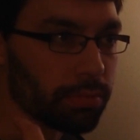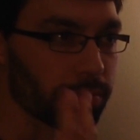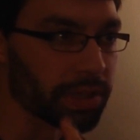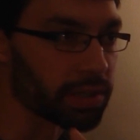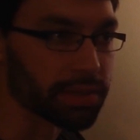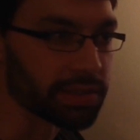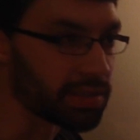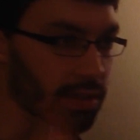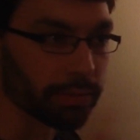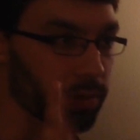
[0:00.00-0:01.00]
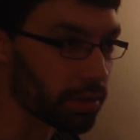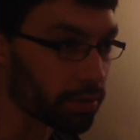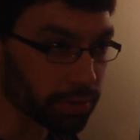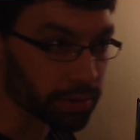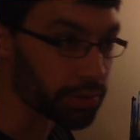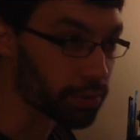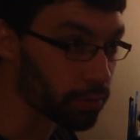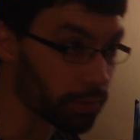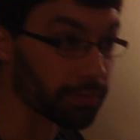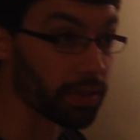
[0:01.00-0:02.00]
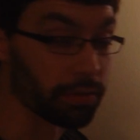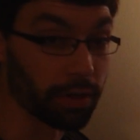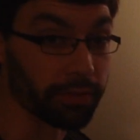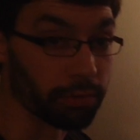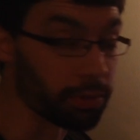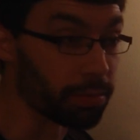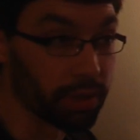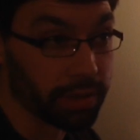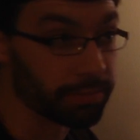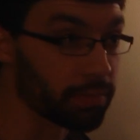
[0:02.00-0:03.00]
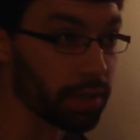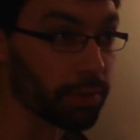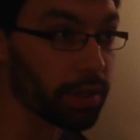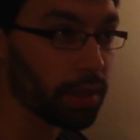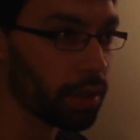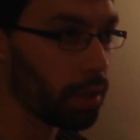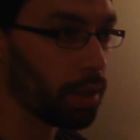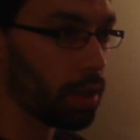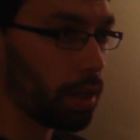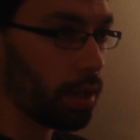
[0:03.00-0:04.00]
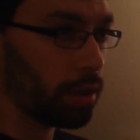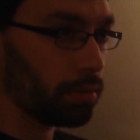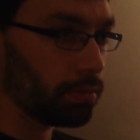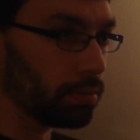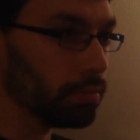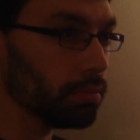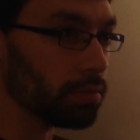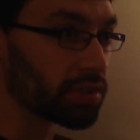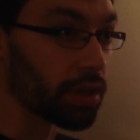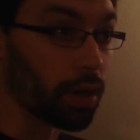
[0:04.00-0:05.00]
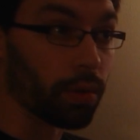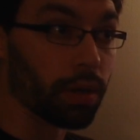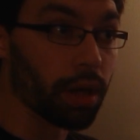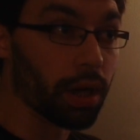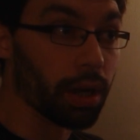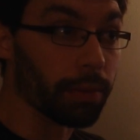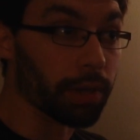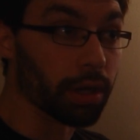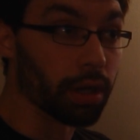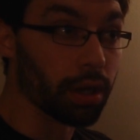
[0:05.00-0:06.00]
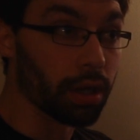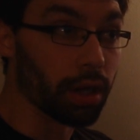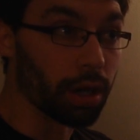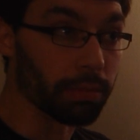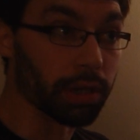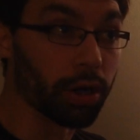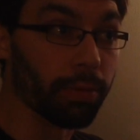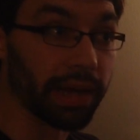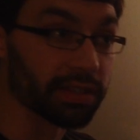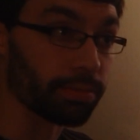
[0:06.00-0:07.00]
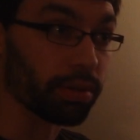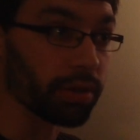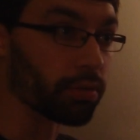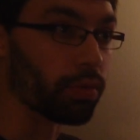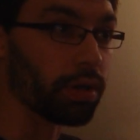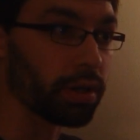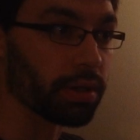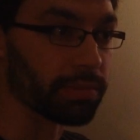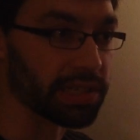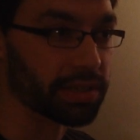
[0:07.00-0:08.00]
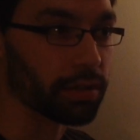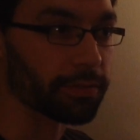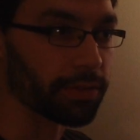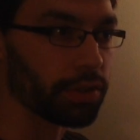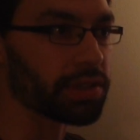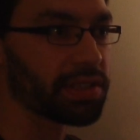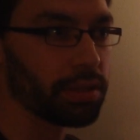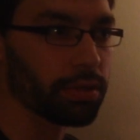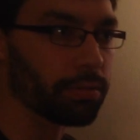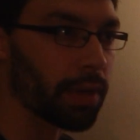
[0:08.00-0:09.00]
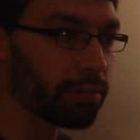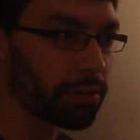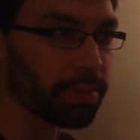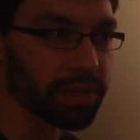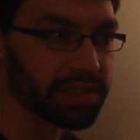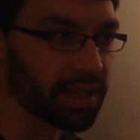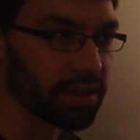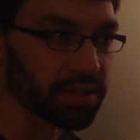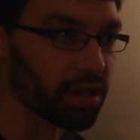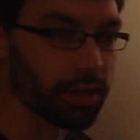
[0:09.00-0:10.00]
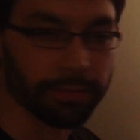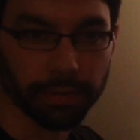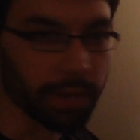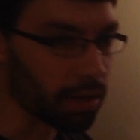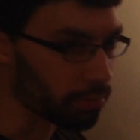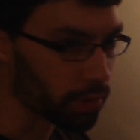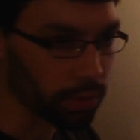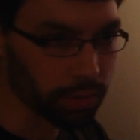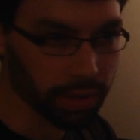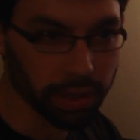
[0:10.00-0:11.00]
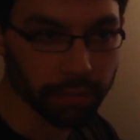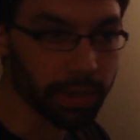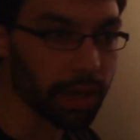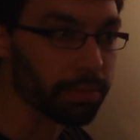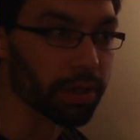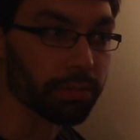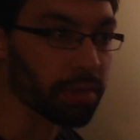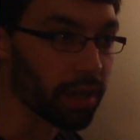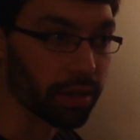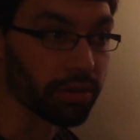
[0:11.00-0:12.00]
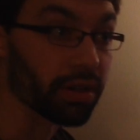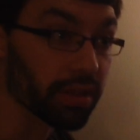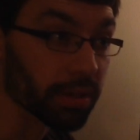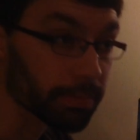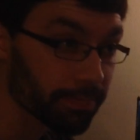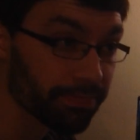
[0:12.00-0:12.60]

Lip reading: because he's going to be under control of the replay anyway. So I'm going to go back to player 1 myself, and you can see my replay state is off. I'm not recording, I'm not playing back or anything.